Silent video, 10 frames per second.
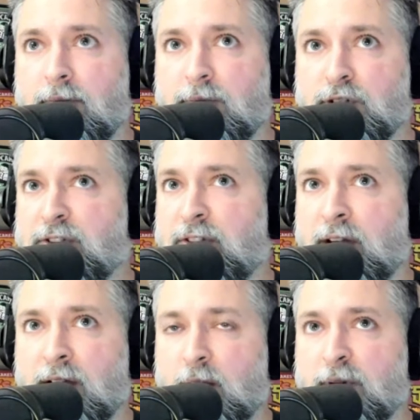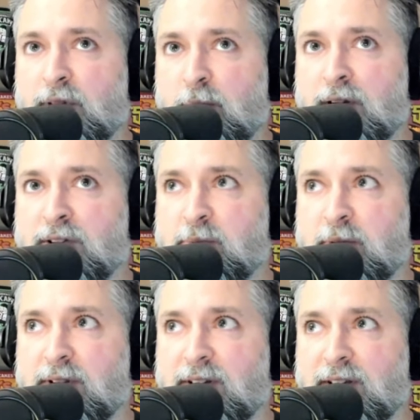just thinking about the
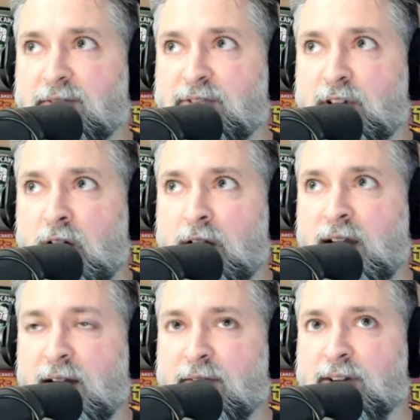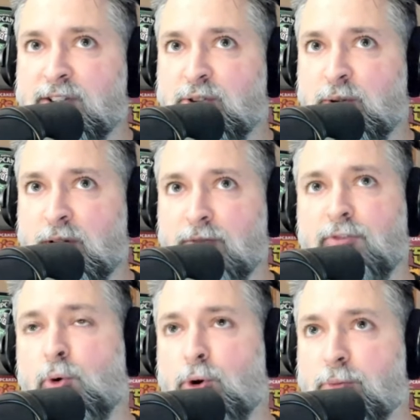possibility of not having to
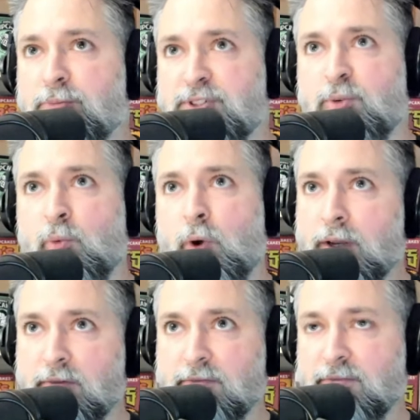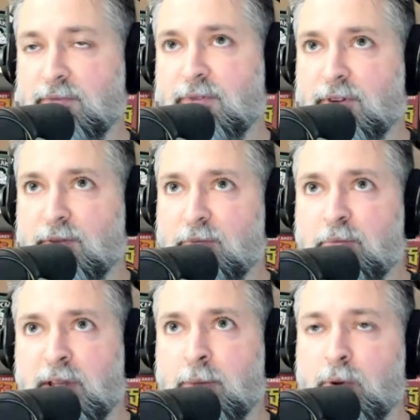conform to what
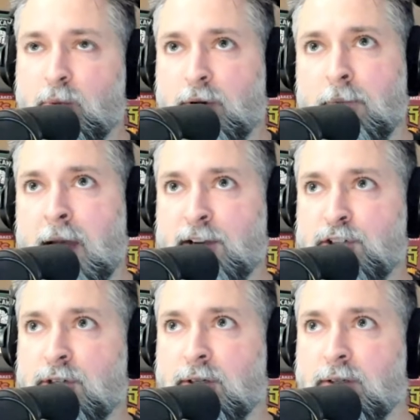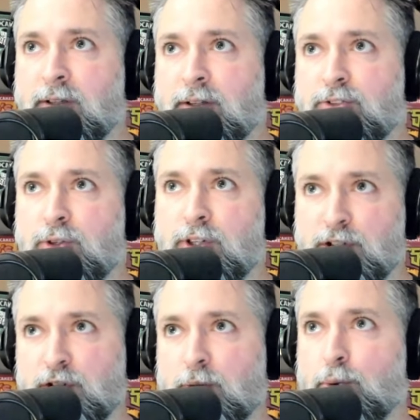people would imagine a
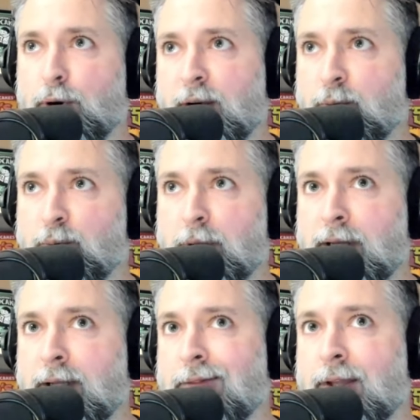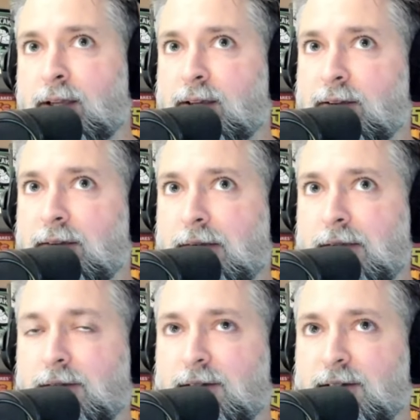traditional brand would be. Like,
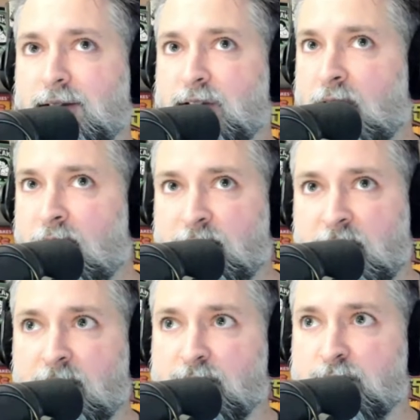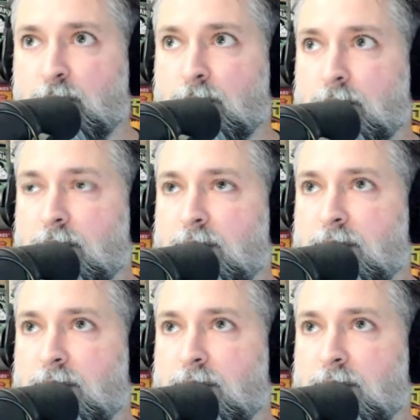you have to have a store.